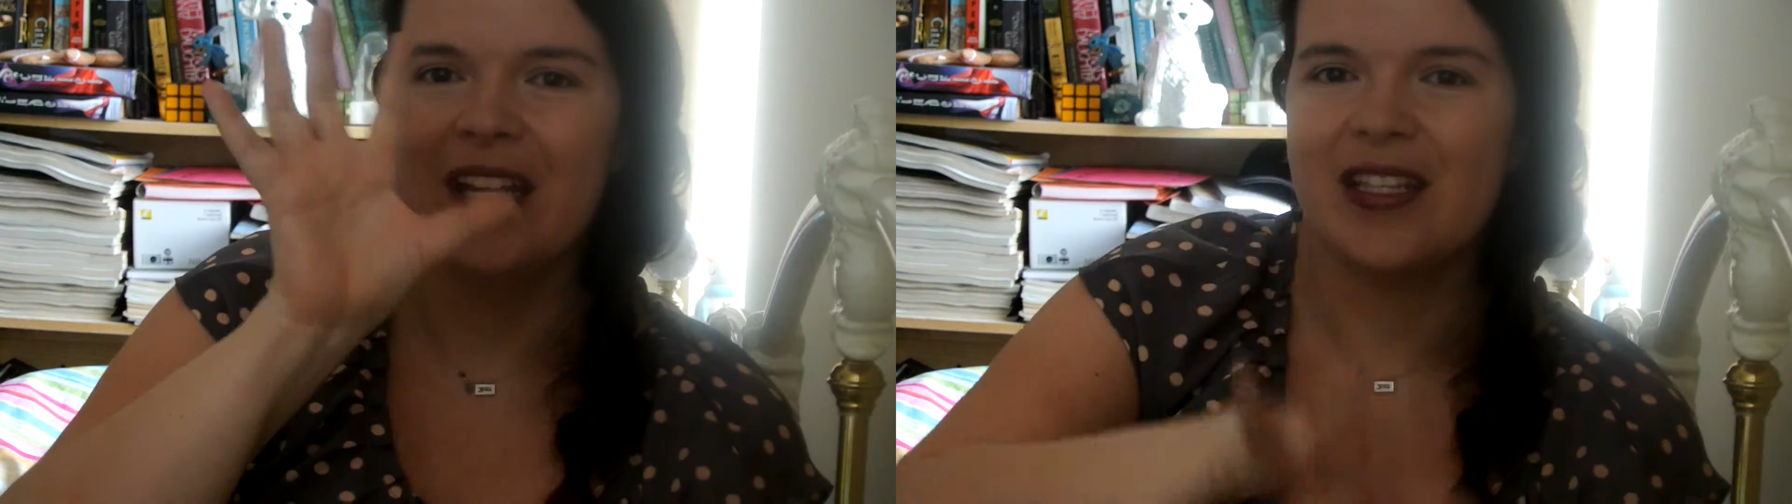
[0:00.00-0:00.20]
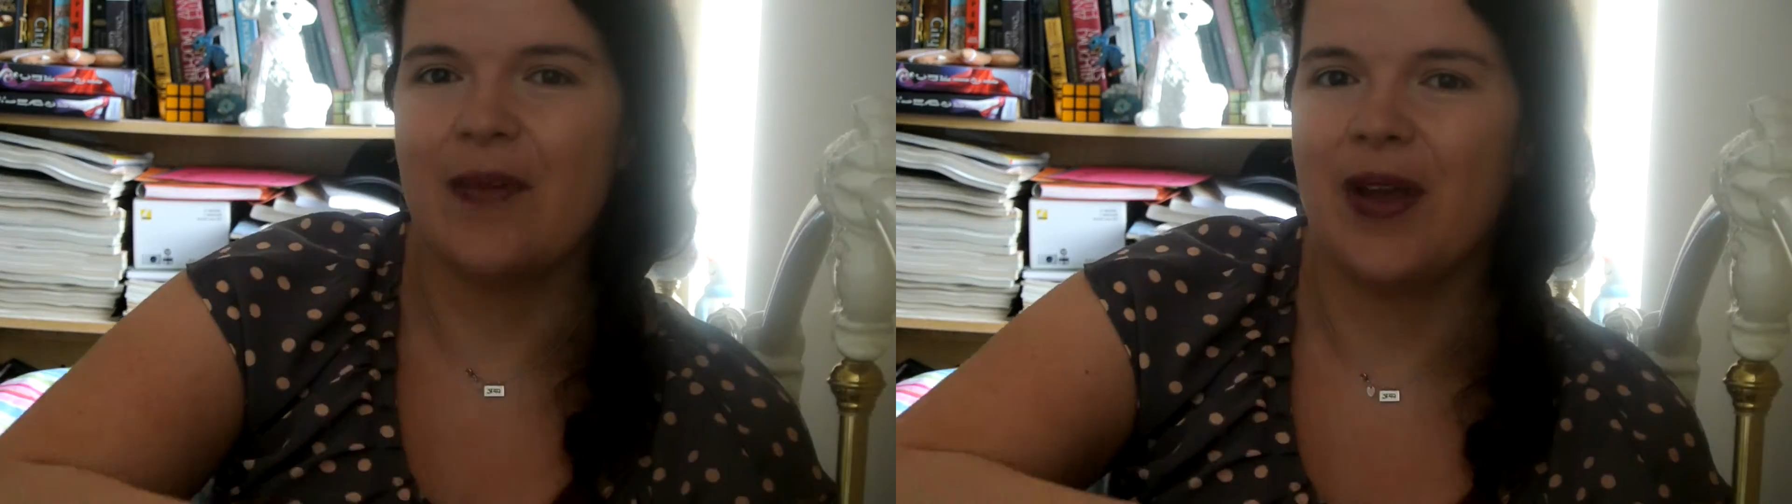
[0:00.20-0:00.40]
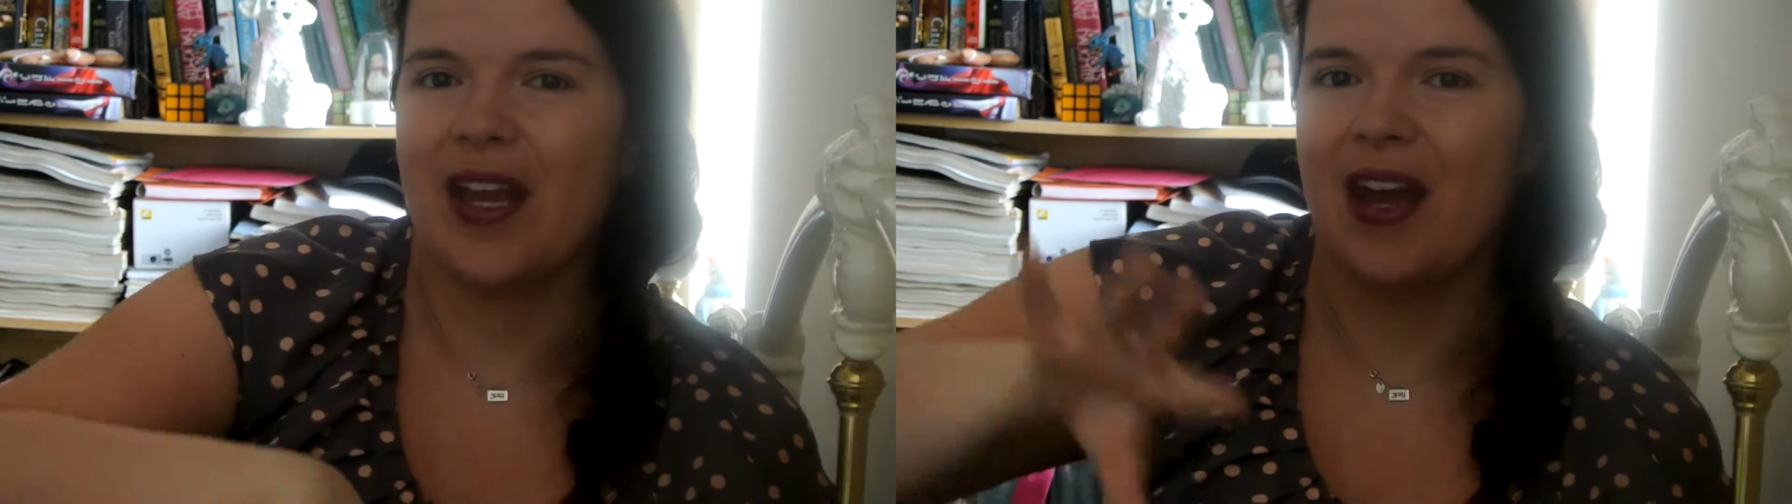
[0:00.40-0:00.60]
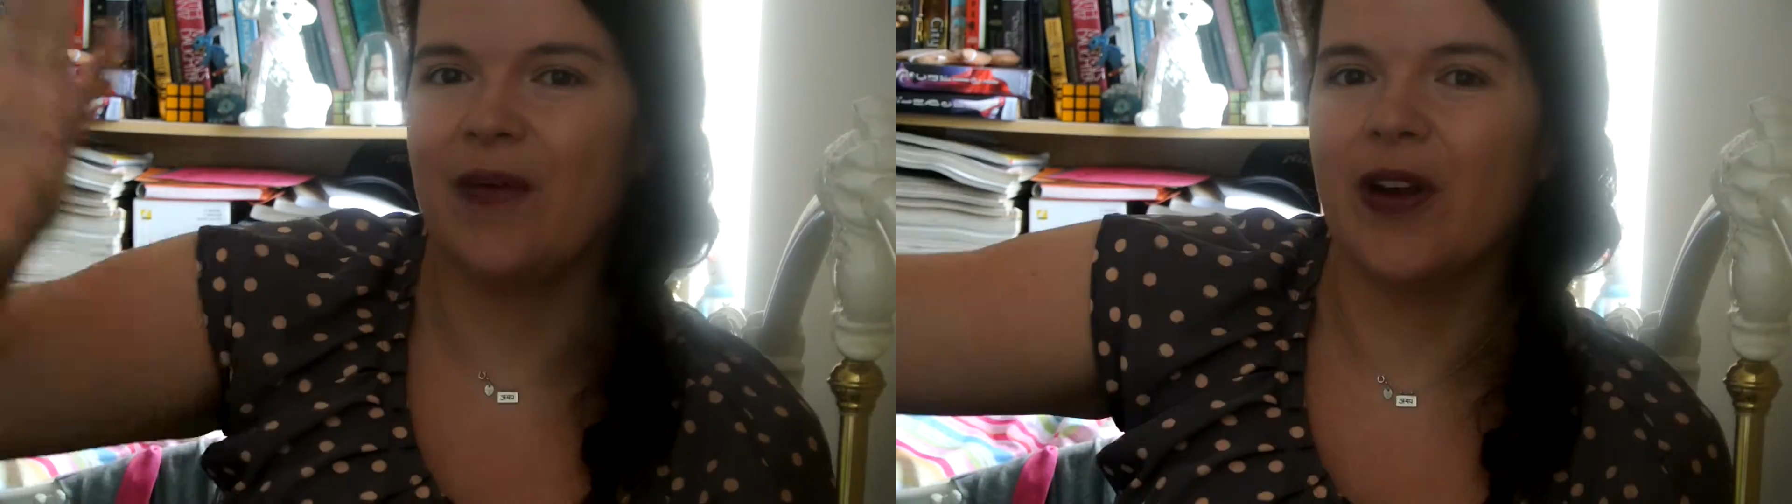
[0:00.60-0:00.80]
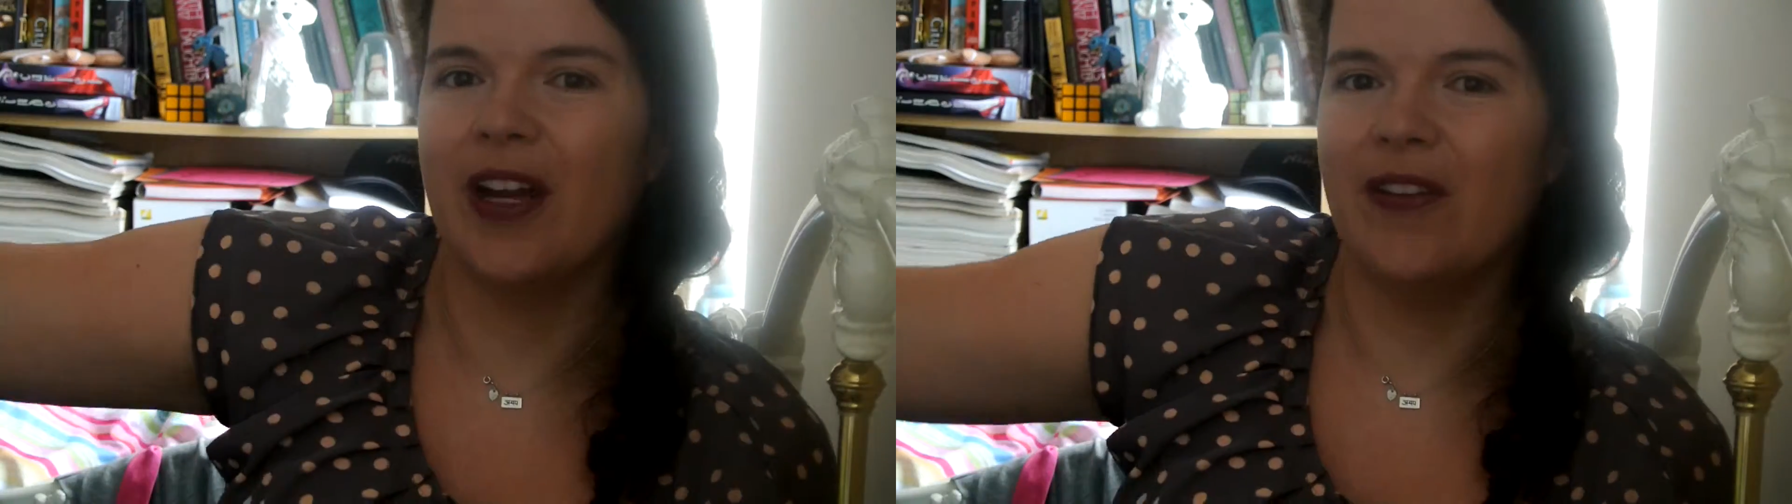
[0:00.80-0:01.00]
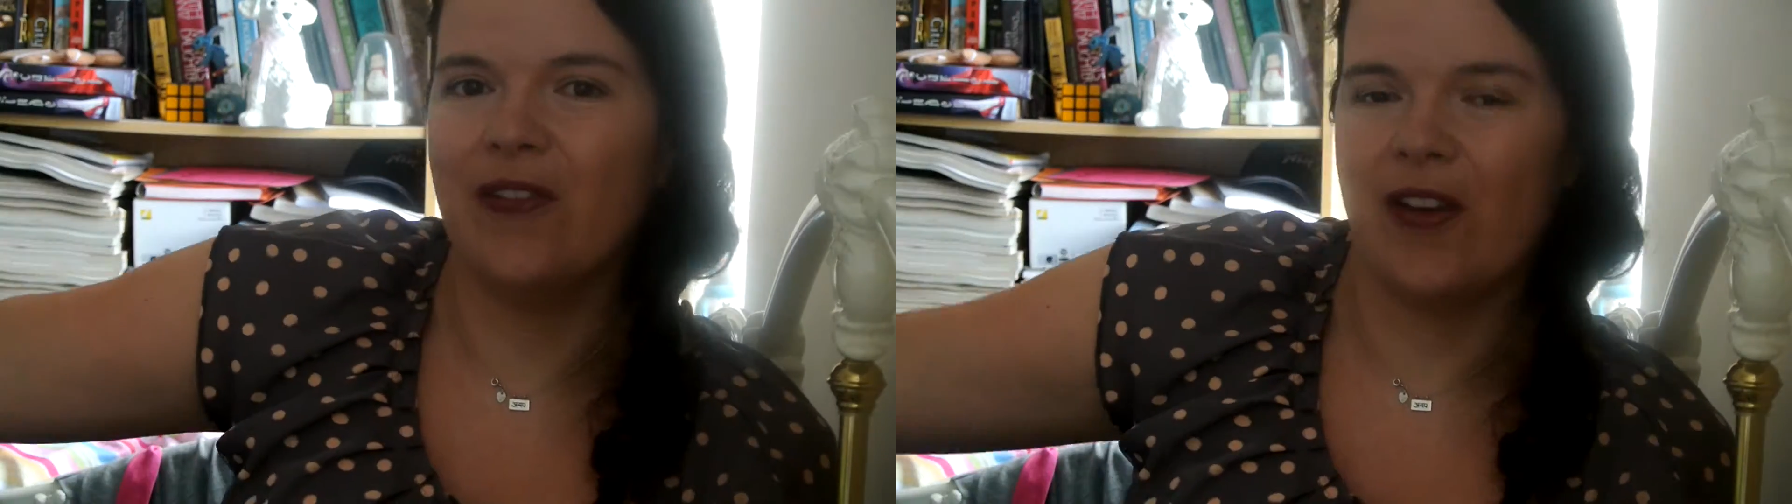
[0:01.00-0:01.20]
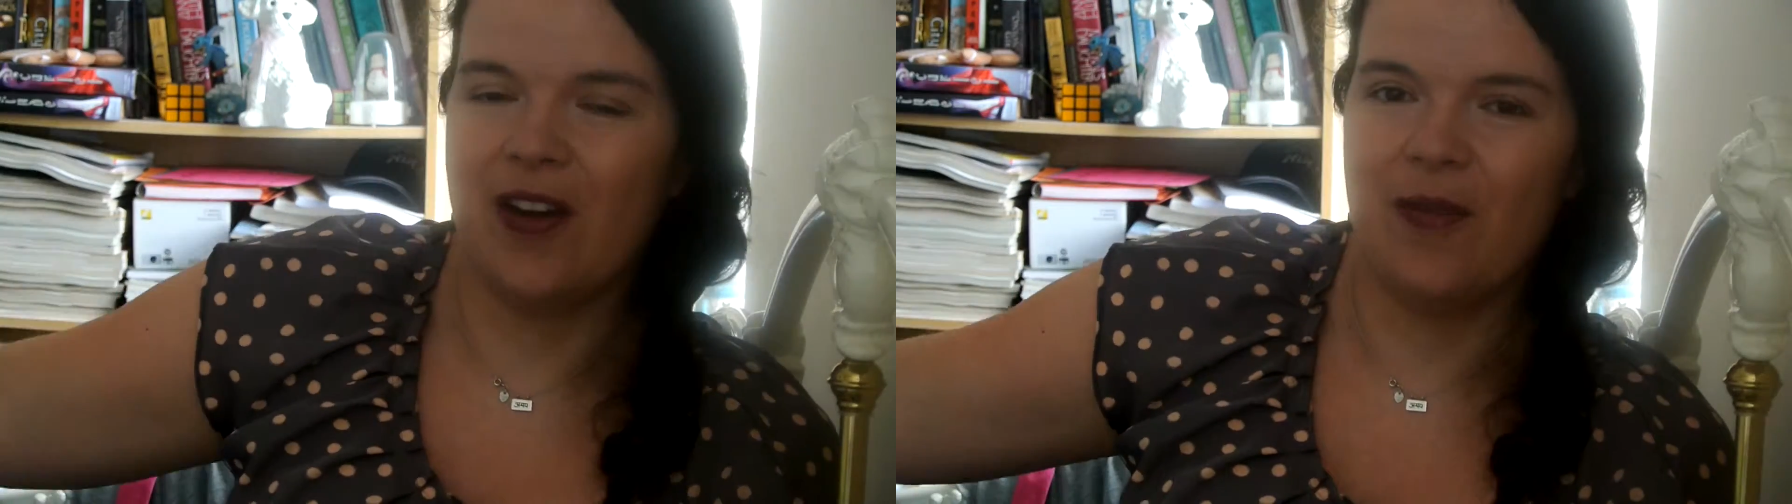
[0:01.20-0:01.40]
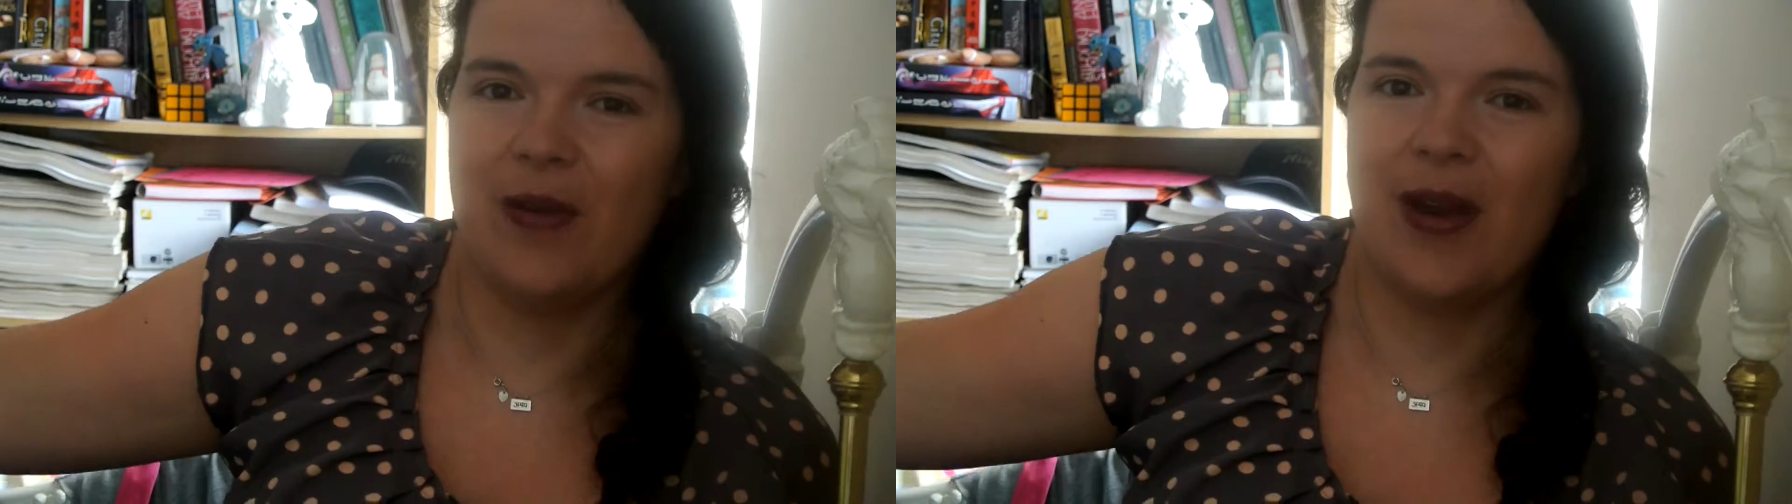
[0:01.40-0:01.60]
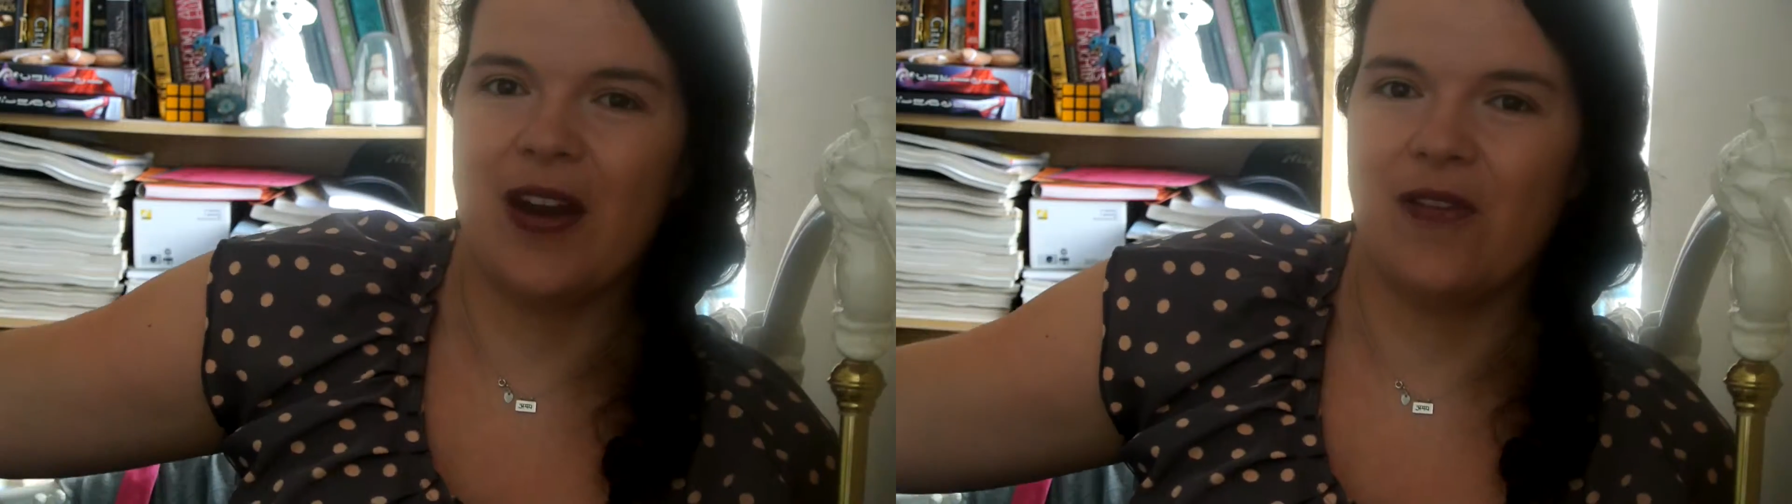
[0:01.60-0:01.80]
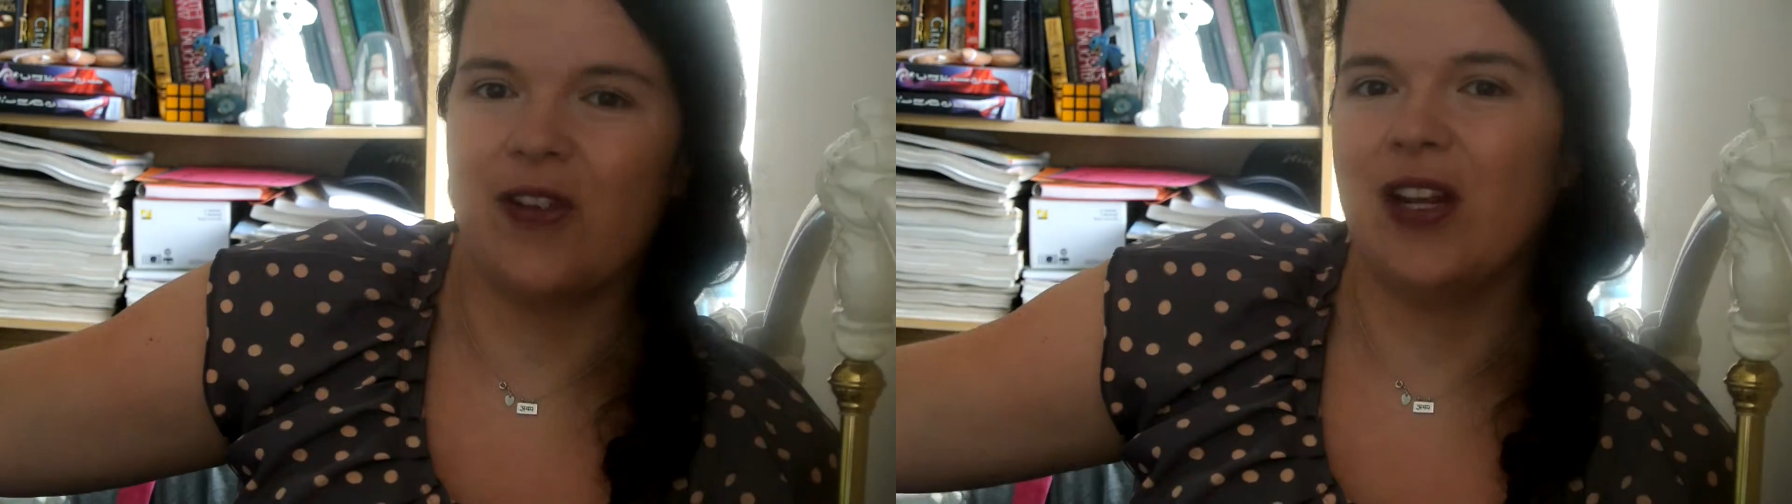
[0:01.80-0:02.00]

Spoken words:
set my camera in front of my bed over